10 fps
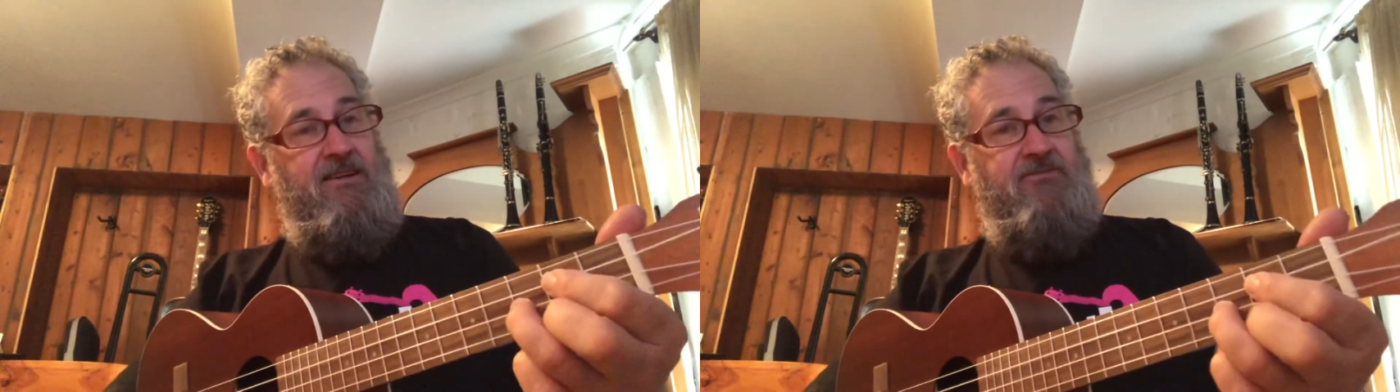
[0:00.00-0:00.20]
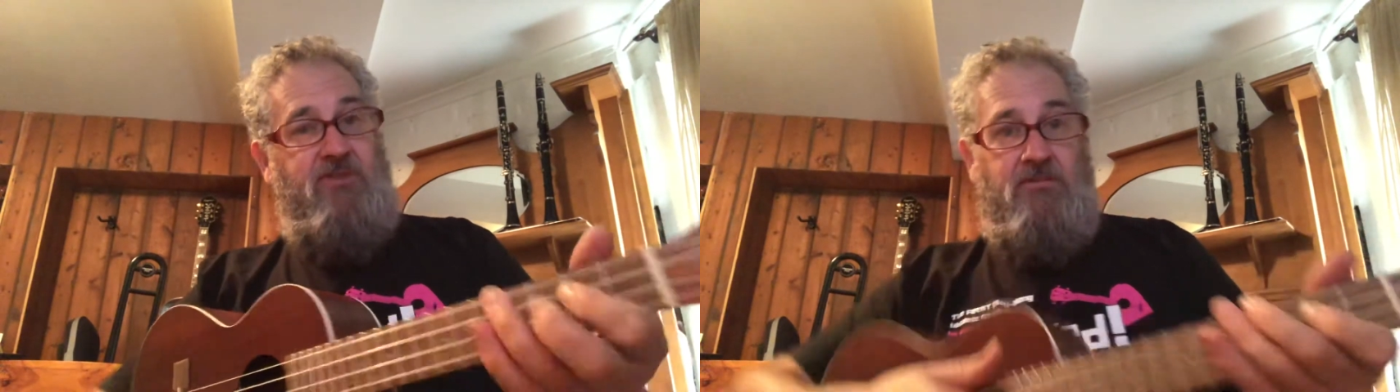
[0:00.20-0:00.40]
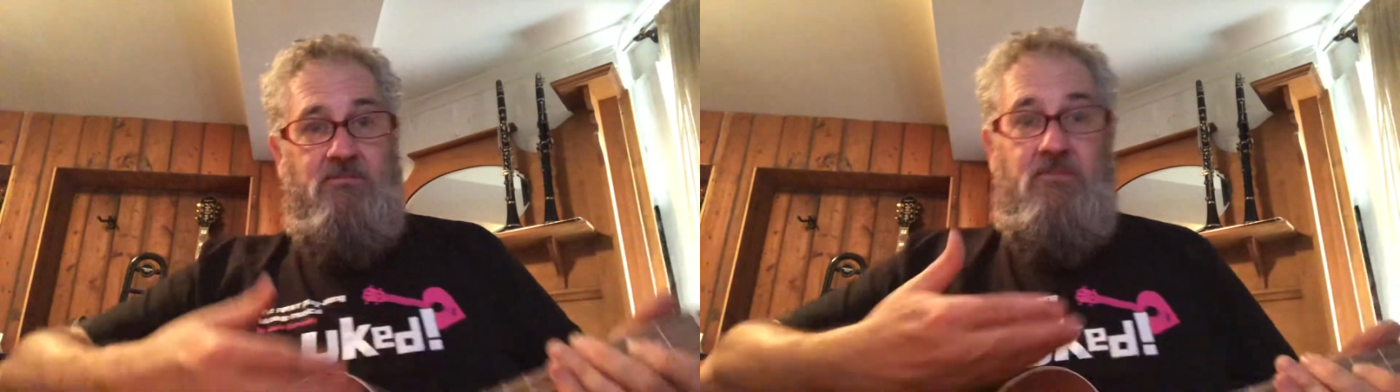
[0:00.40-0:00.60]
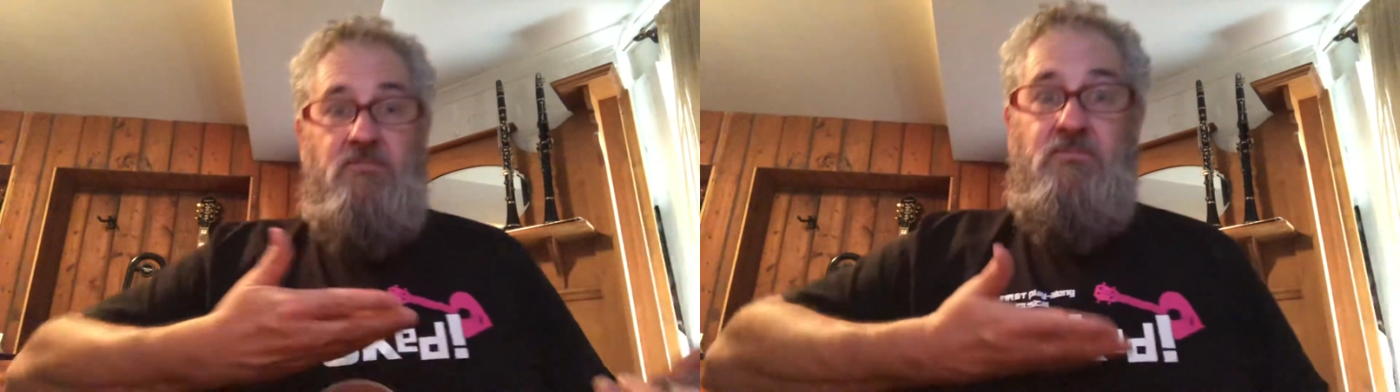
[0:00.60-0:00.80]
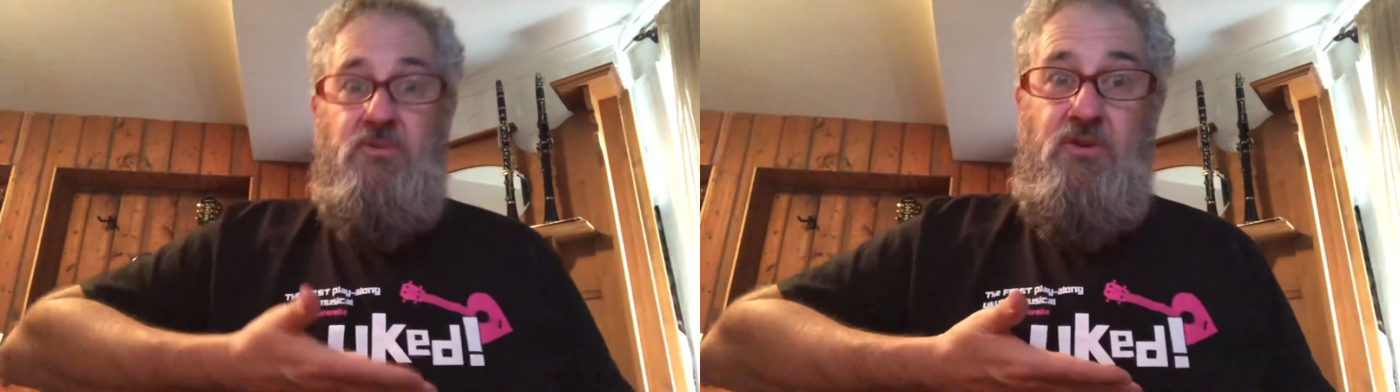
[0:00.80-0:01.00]
from
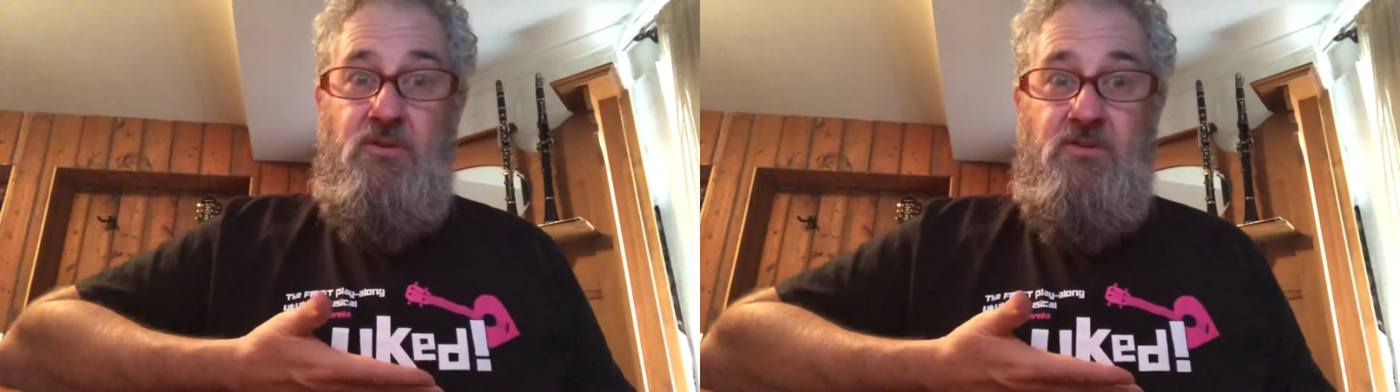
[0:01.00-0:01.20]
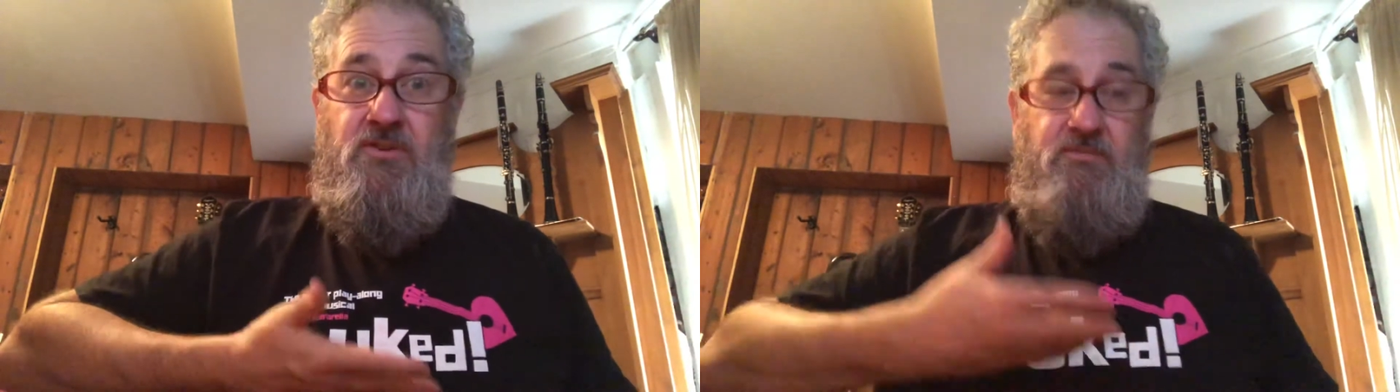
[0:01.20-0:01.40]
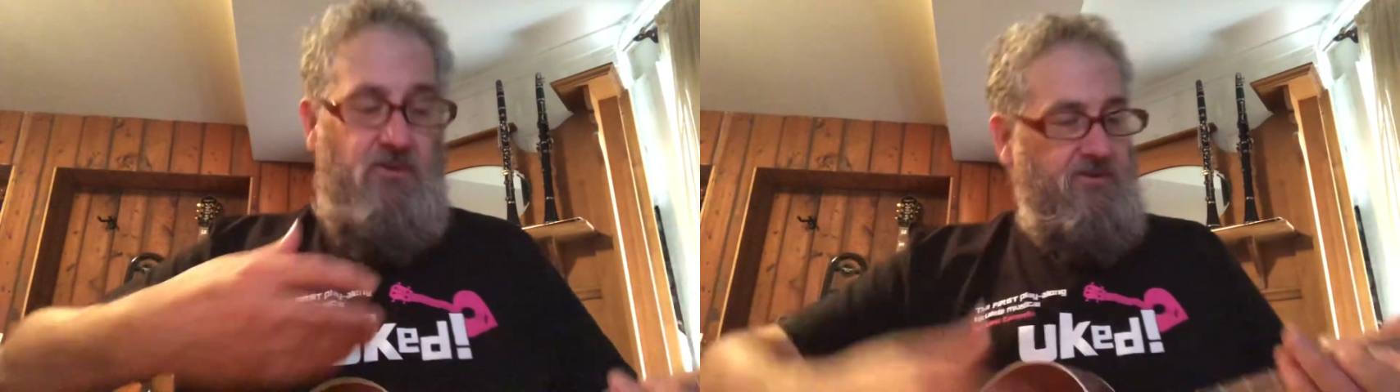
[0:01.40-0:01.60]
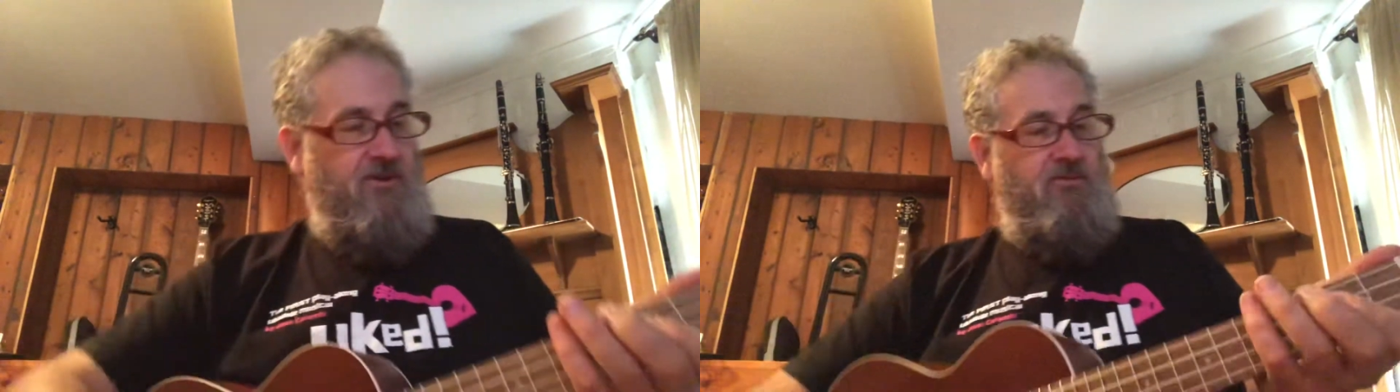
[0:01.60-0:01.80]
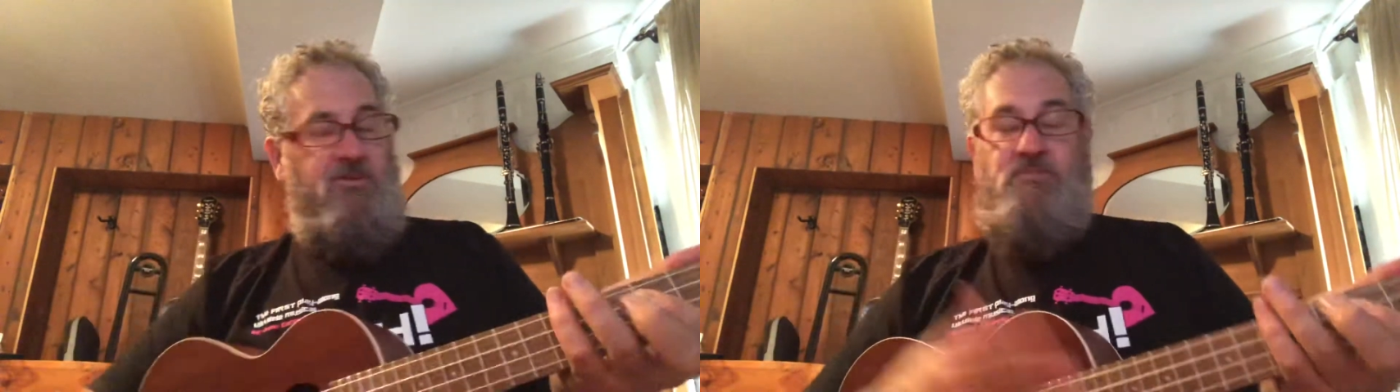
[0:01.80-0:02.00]
Uke the
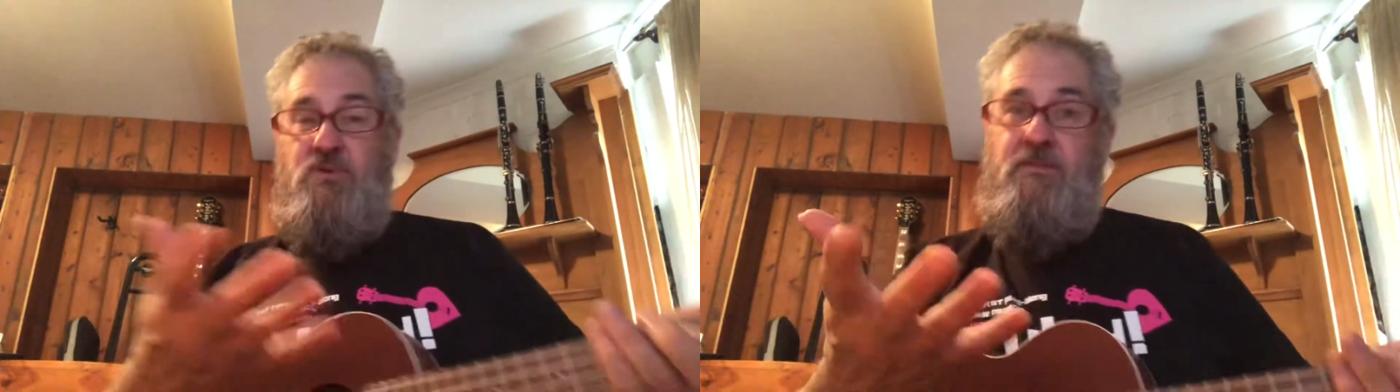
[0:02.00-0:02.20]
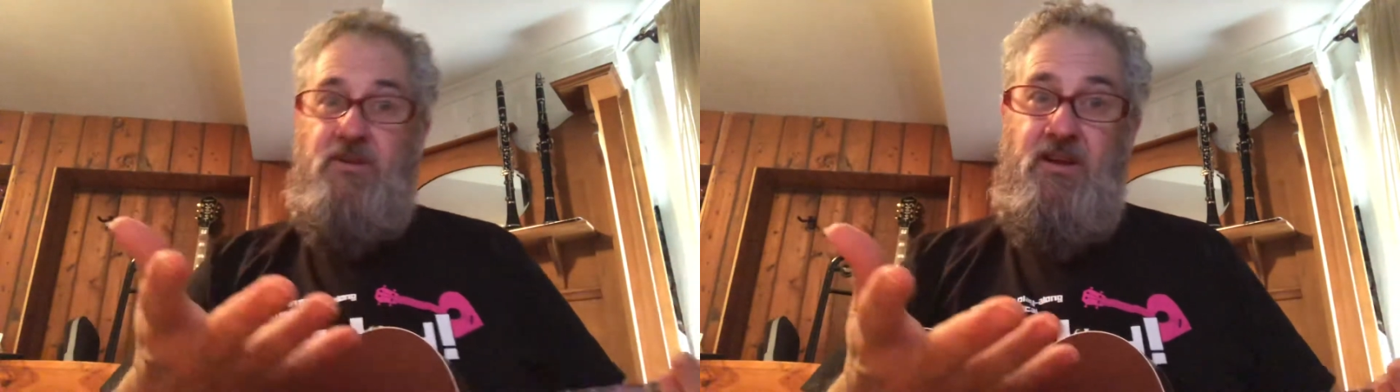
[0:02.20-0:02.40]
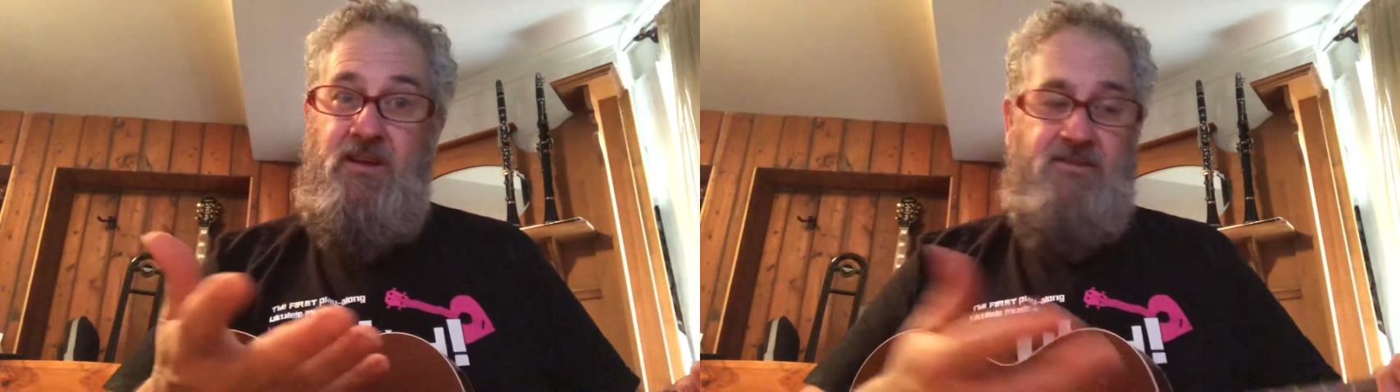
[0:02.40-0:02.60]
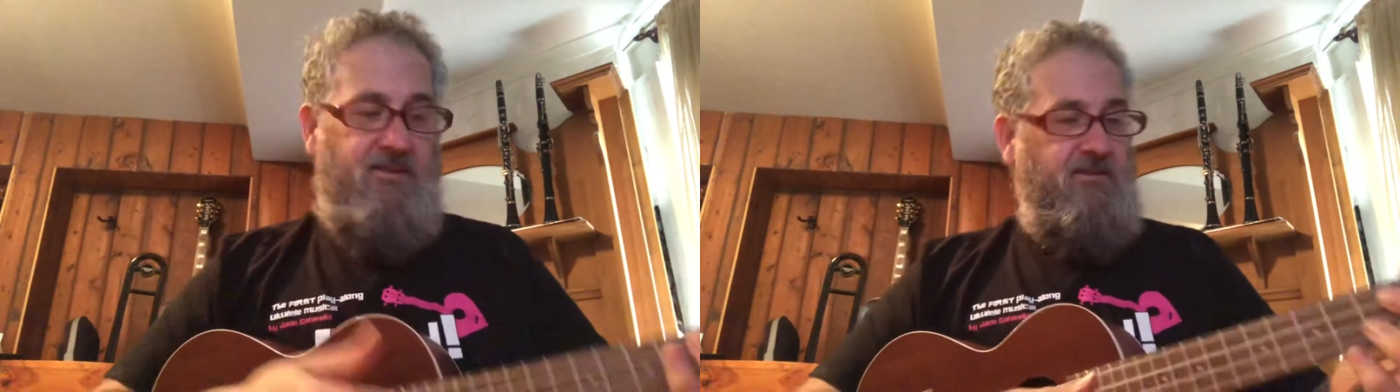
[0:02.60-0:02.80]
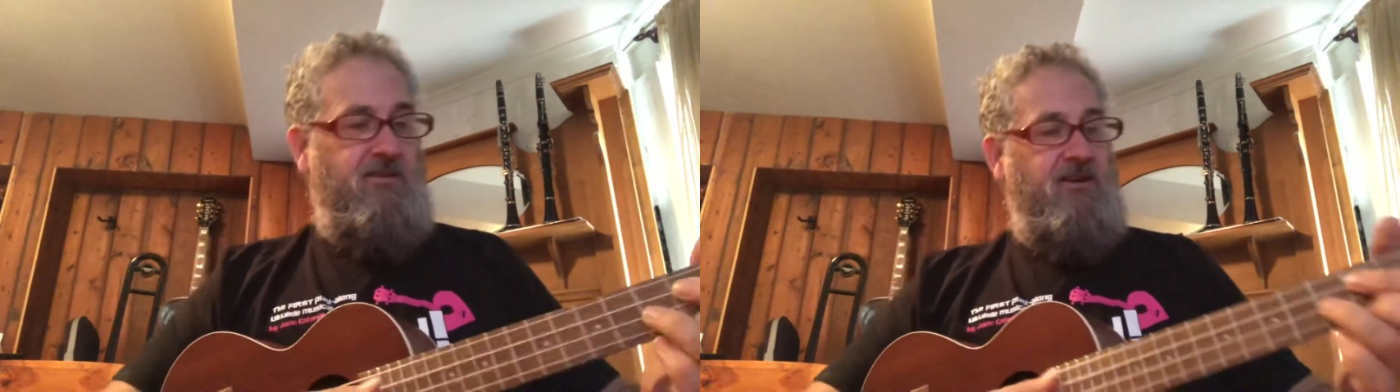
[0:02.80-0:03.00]
Musical, which premieres
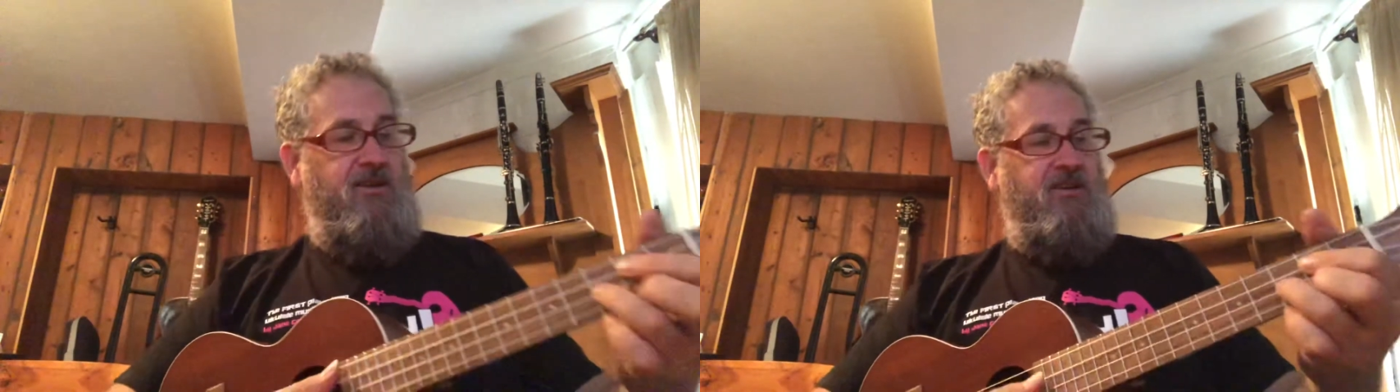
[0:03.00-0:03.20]
in